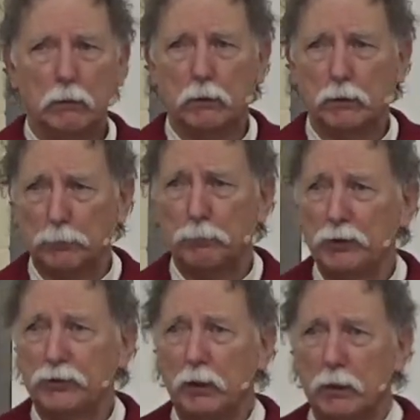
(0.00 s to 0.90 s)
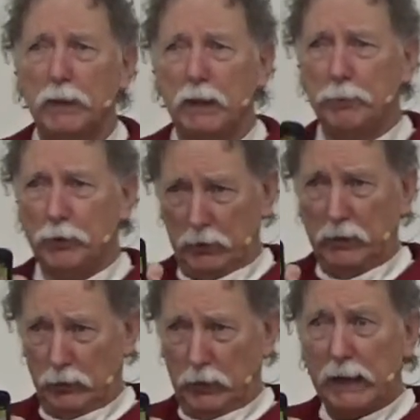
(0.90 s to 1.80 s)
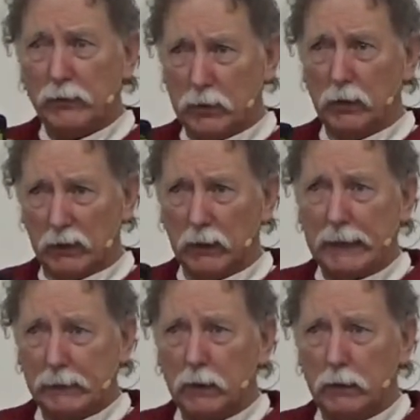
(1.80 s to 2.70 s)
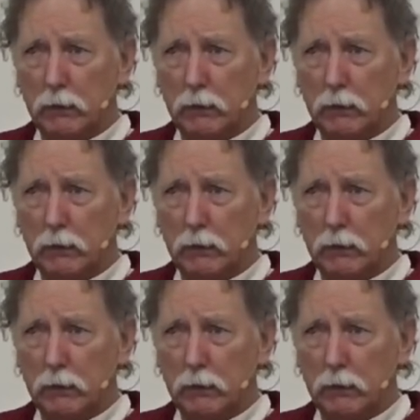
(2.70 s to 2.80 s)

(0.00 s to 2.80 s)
Is a precinct committee person? Yes, they're elected.